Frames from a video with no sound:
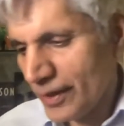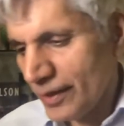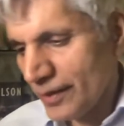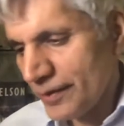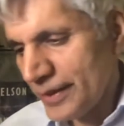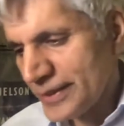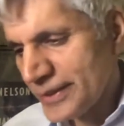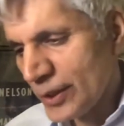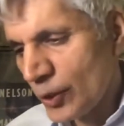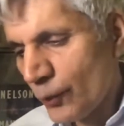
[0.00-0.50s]

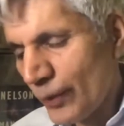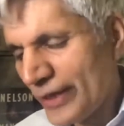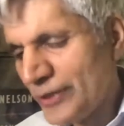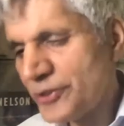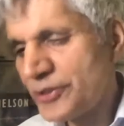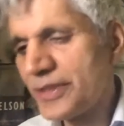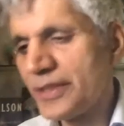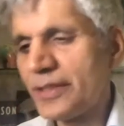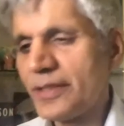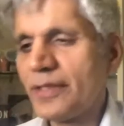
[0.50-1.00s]
There's a
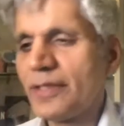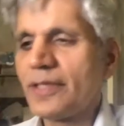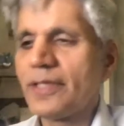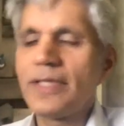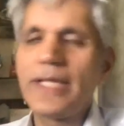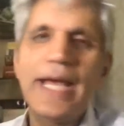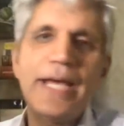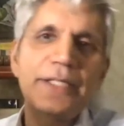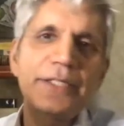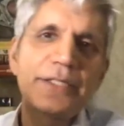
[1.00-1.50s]
question
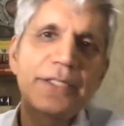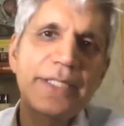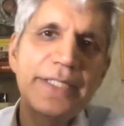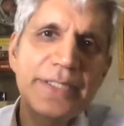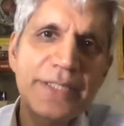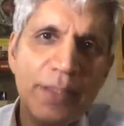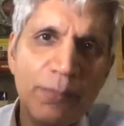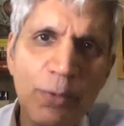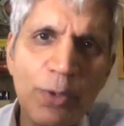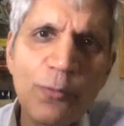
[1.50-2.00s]
that
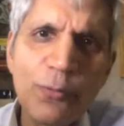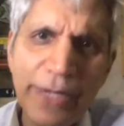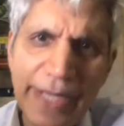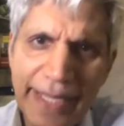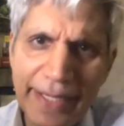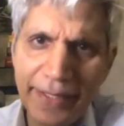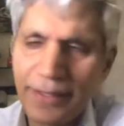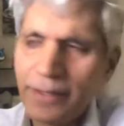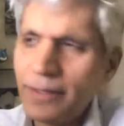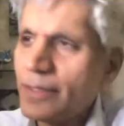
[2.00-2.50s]
is somewhat
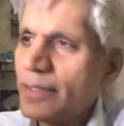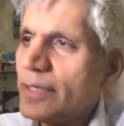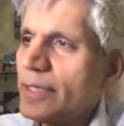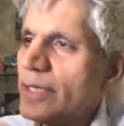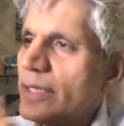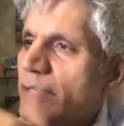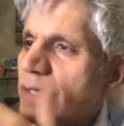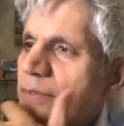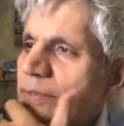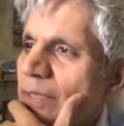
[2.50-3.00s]
related.
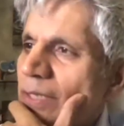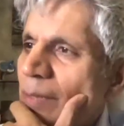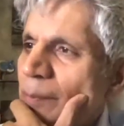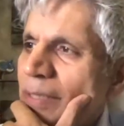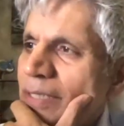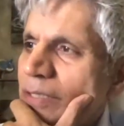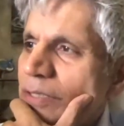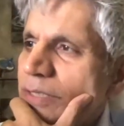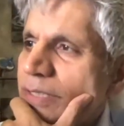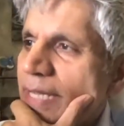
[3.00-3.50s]
So let
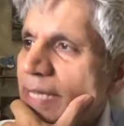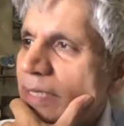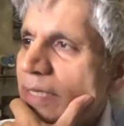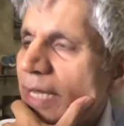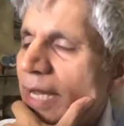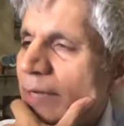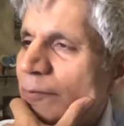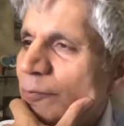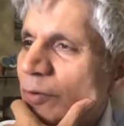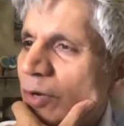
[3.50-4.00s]
me just take
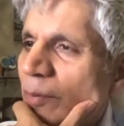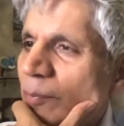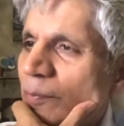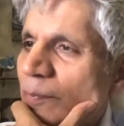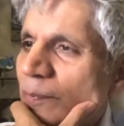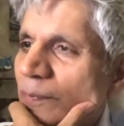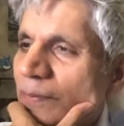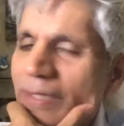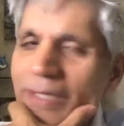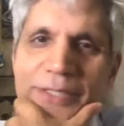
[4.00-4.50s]
that
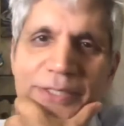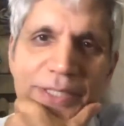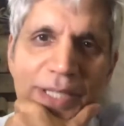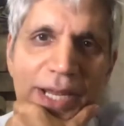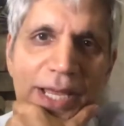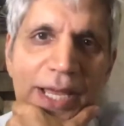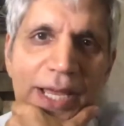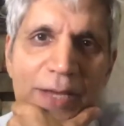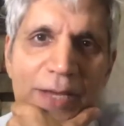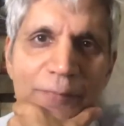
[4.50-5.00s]
from the list
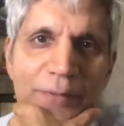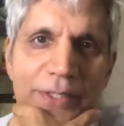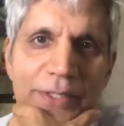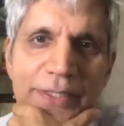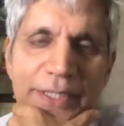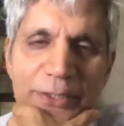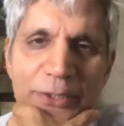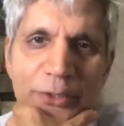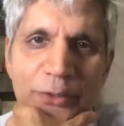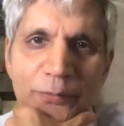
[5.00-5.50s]
that I have here
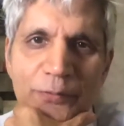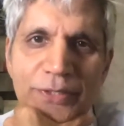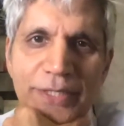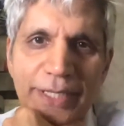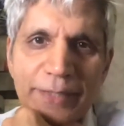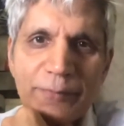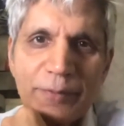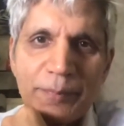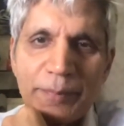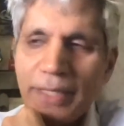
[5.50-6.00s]
that you've
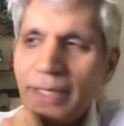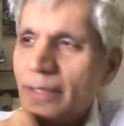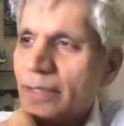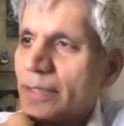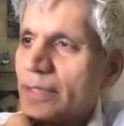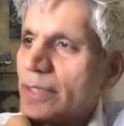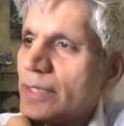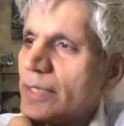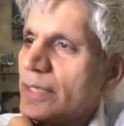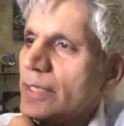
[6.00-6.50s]
shared with
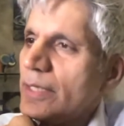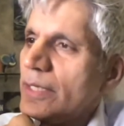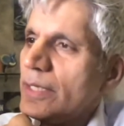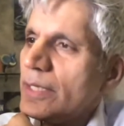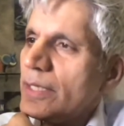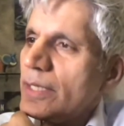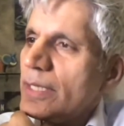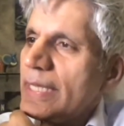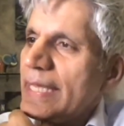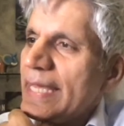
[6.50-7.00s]
me.
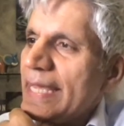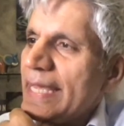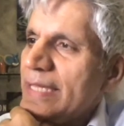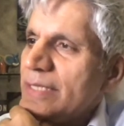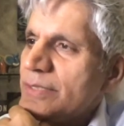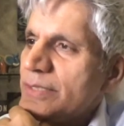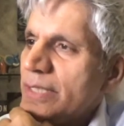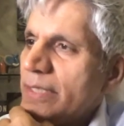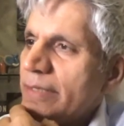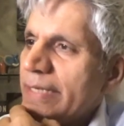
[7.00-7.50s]

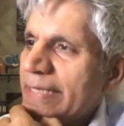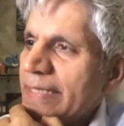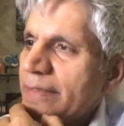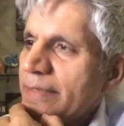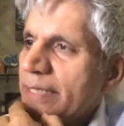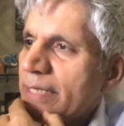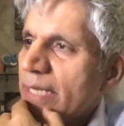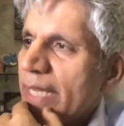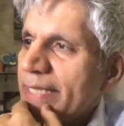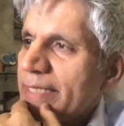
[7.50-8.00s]
Is there
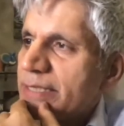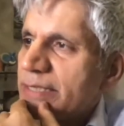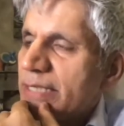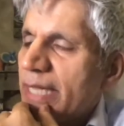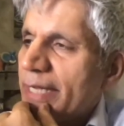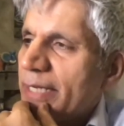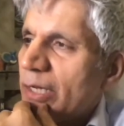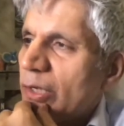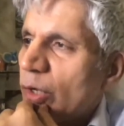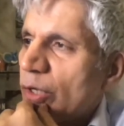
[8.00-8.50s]
anything like
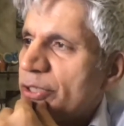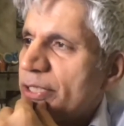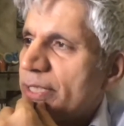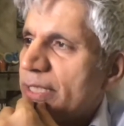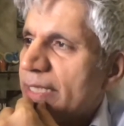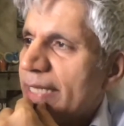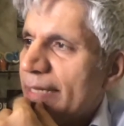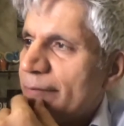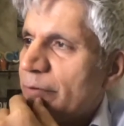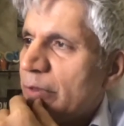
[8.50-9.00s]

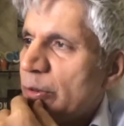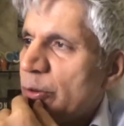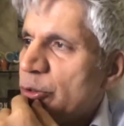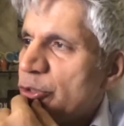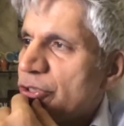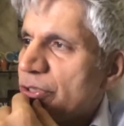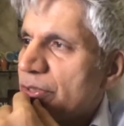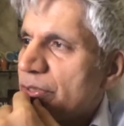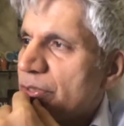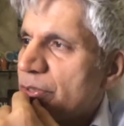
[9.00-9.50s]
psychological
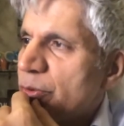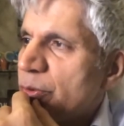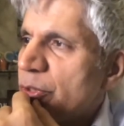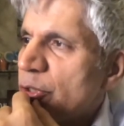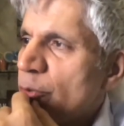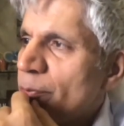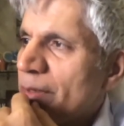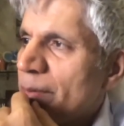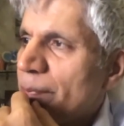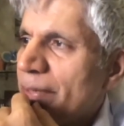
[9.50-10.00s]
evolution? Do
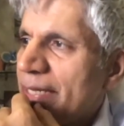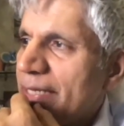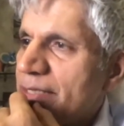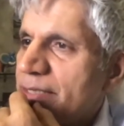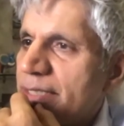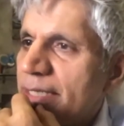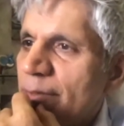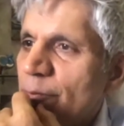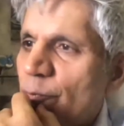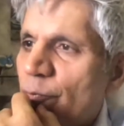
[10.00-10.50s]
human
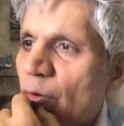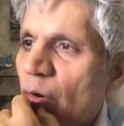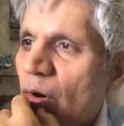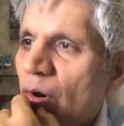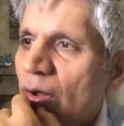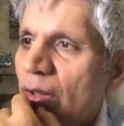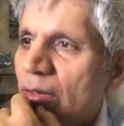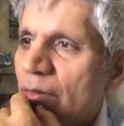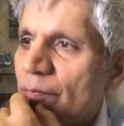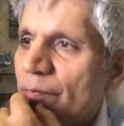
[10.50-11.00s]
beings
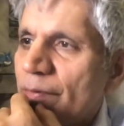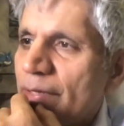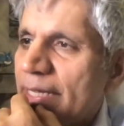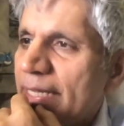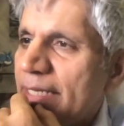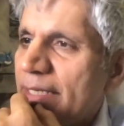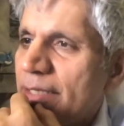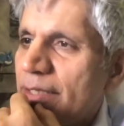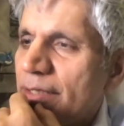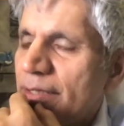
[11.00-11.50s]
evolve
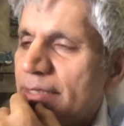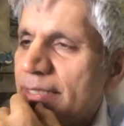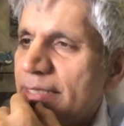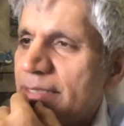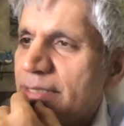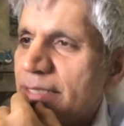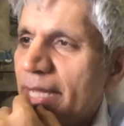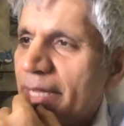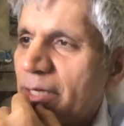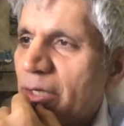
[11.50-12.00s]
in the
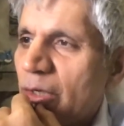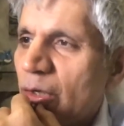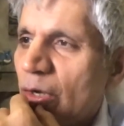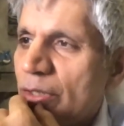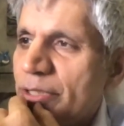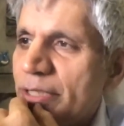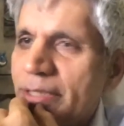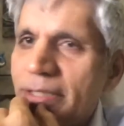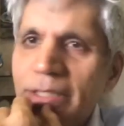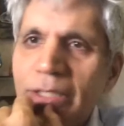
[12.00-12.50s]

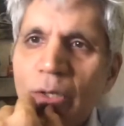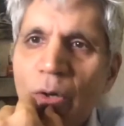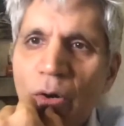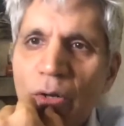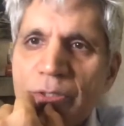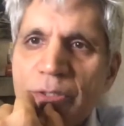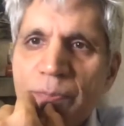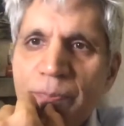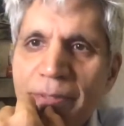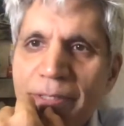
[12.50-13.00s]
psychological
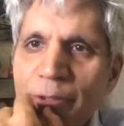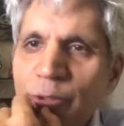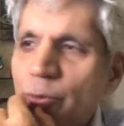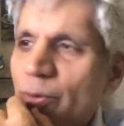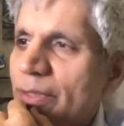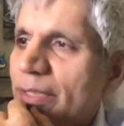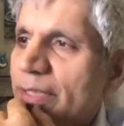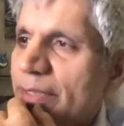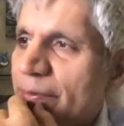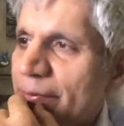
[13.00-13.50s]
or
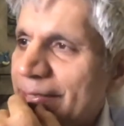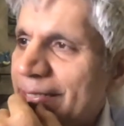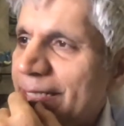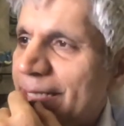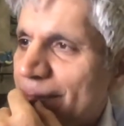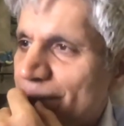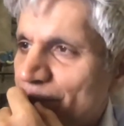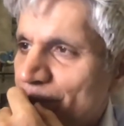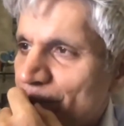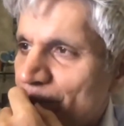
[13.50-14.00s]
spiritual
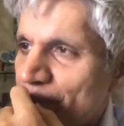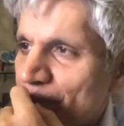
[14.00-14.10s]
arena?